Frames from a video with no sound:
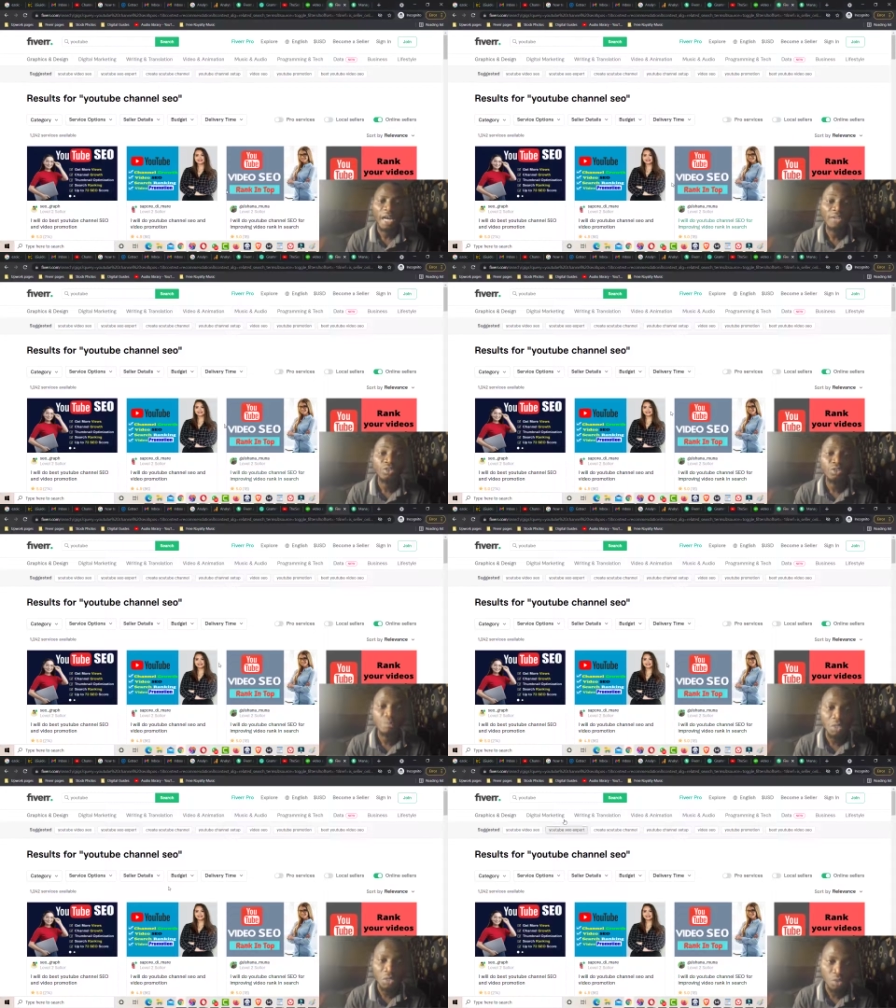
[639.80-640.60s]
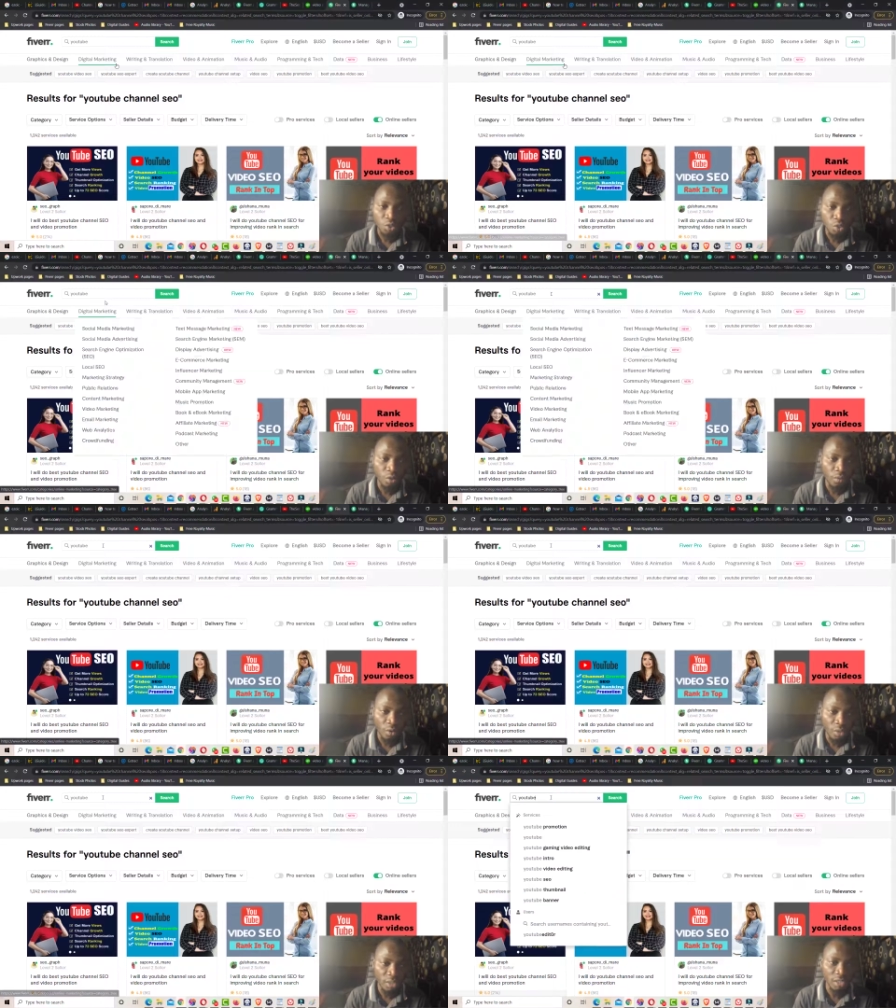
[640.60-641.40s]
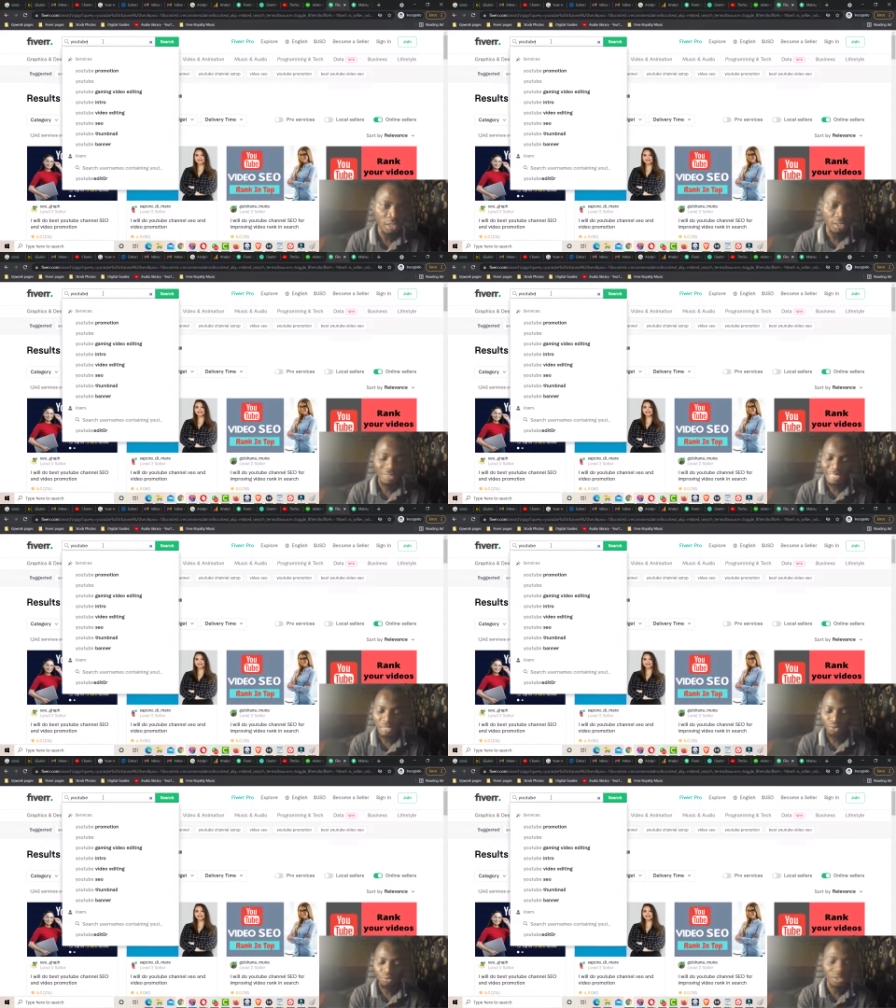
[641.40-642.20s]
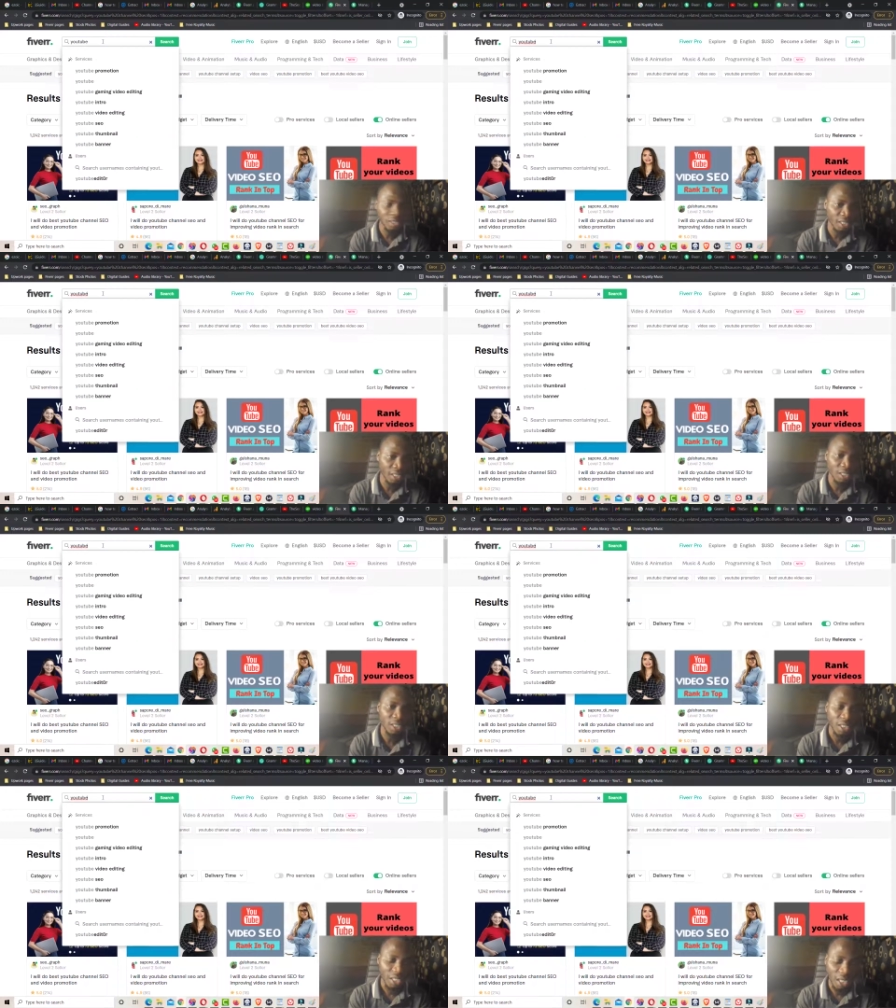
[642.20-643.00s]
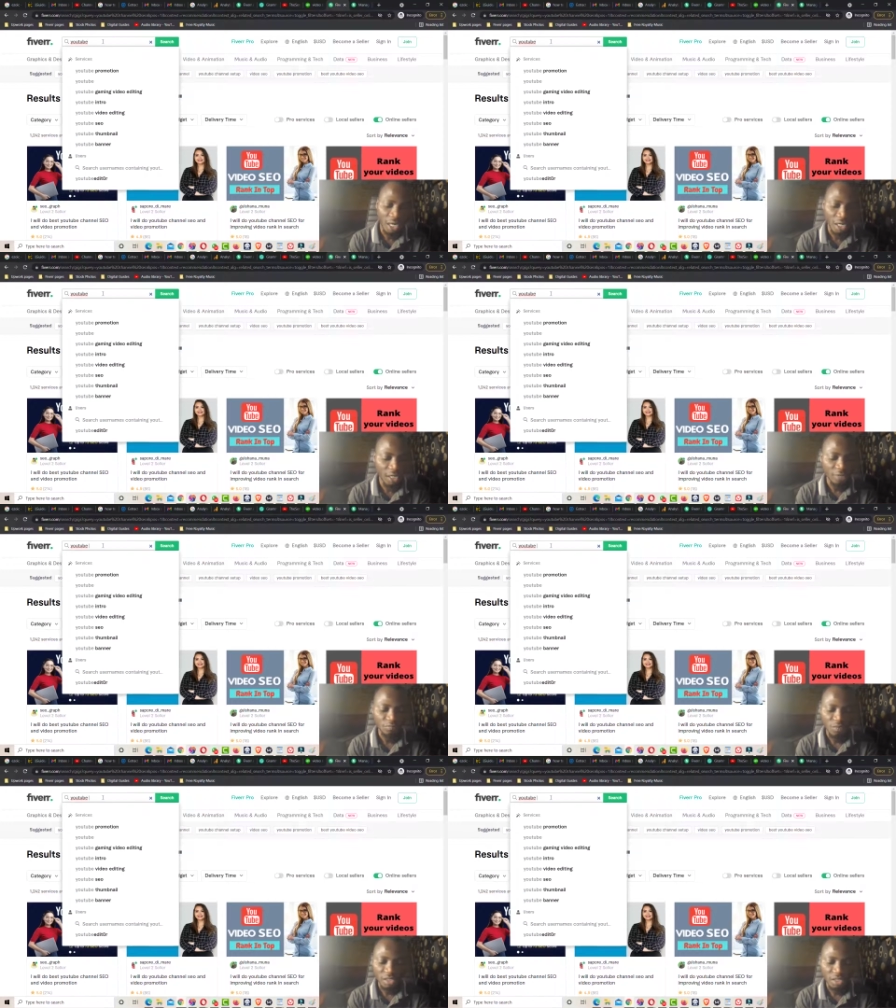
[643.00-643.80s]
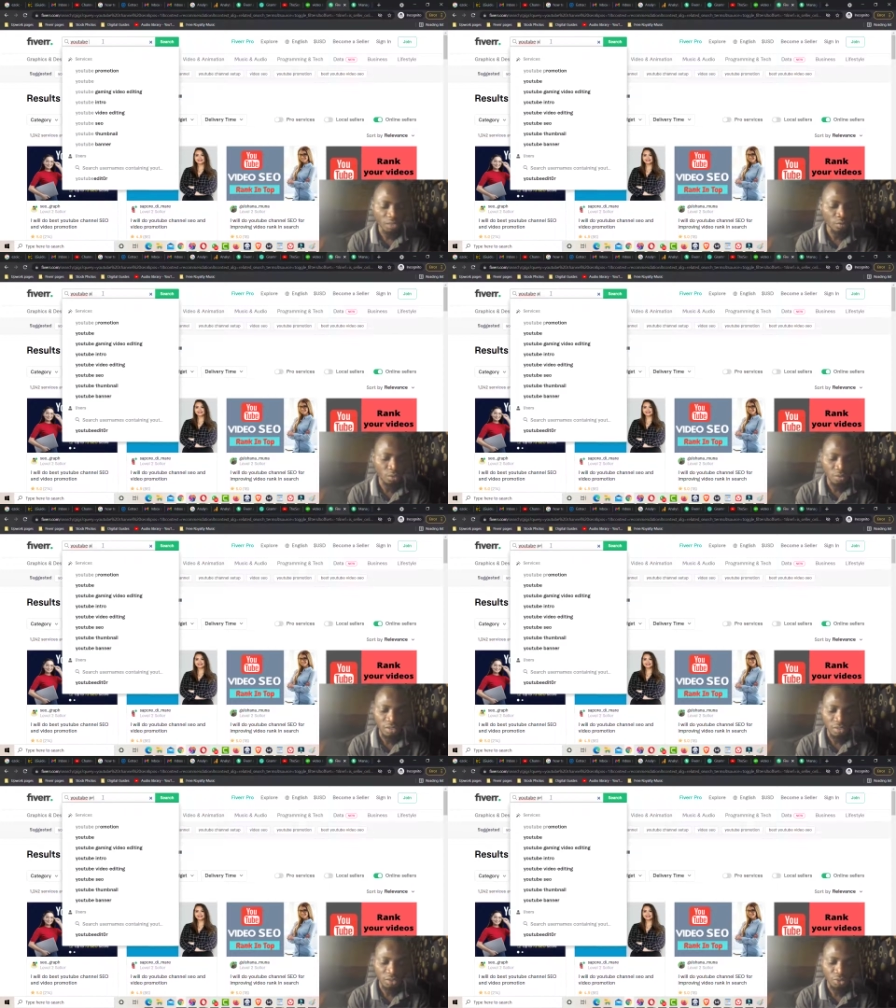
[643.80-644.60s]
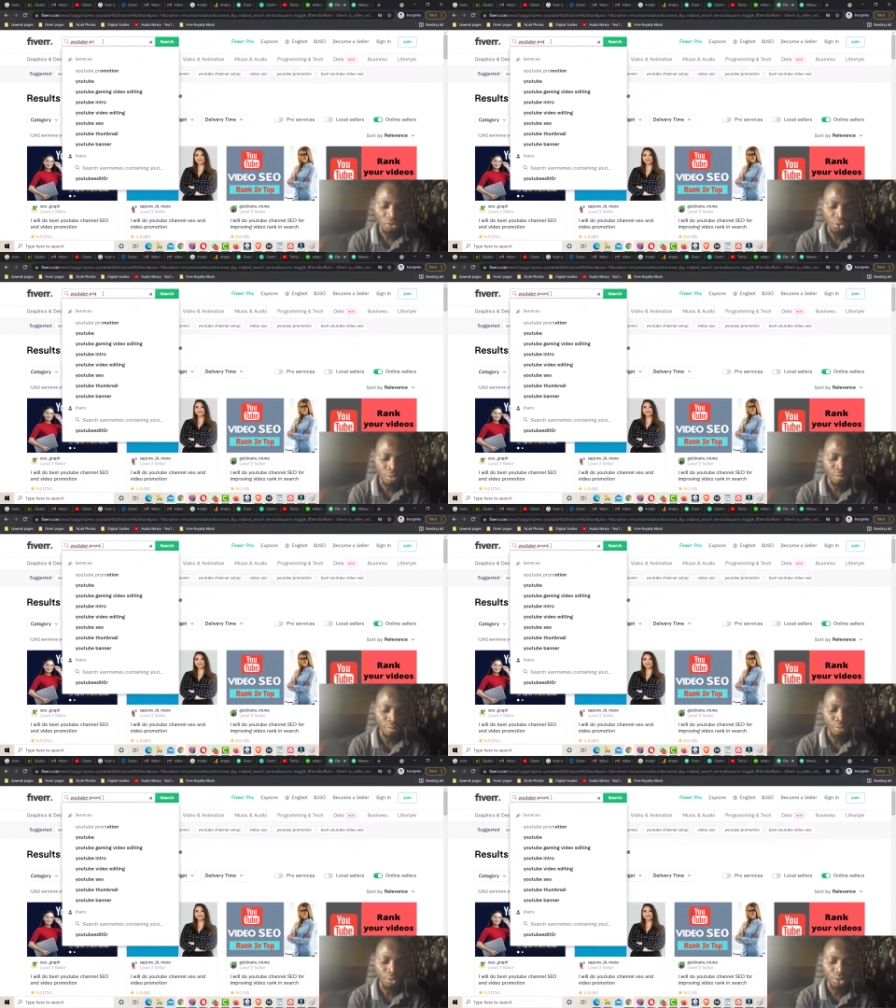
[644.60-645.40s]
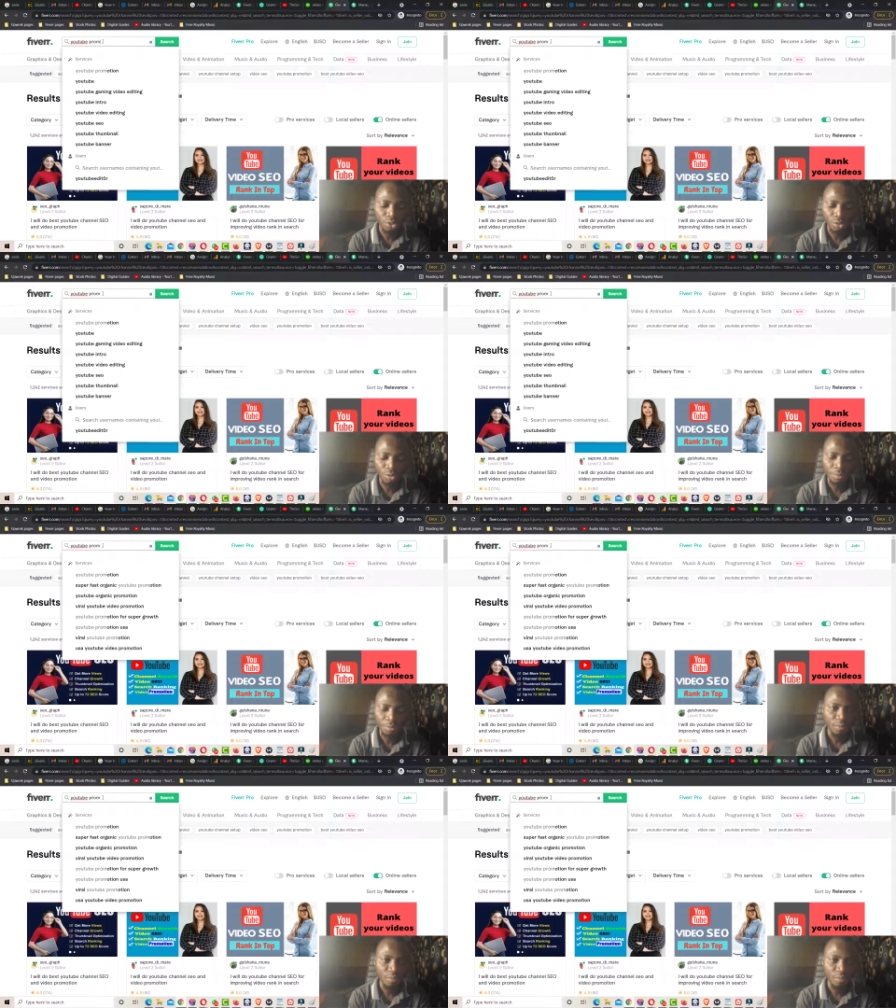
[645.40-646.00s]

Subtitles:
don't make use of all these saturated keywords, which is YouTube promotion,